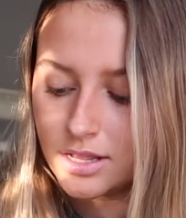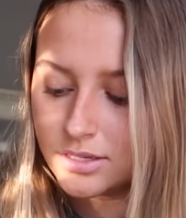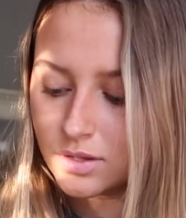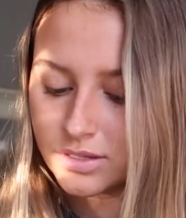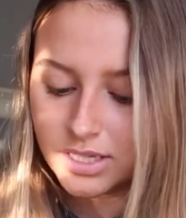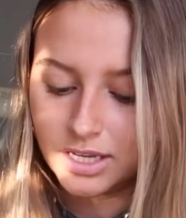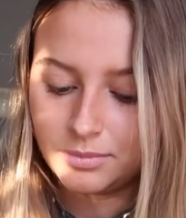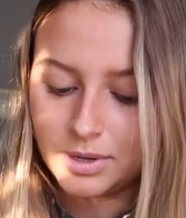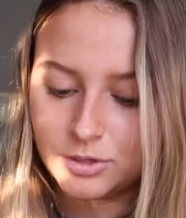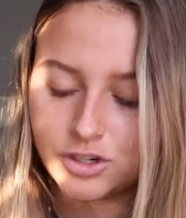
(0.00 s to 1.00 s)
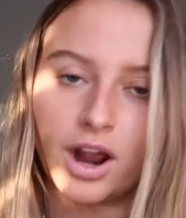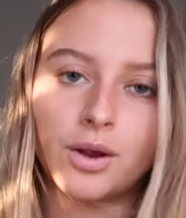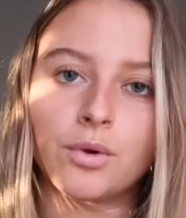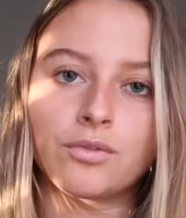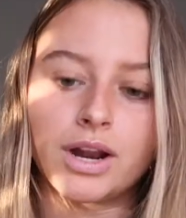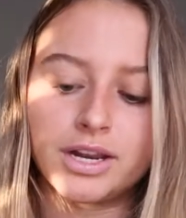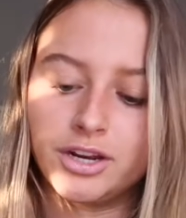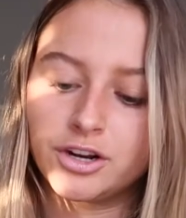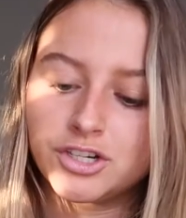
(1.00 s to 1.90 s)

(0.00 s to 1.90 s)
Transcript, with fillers: So I was thinking maybe trying one right here.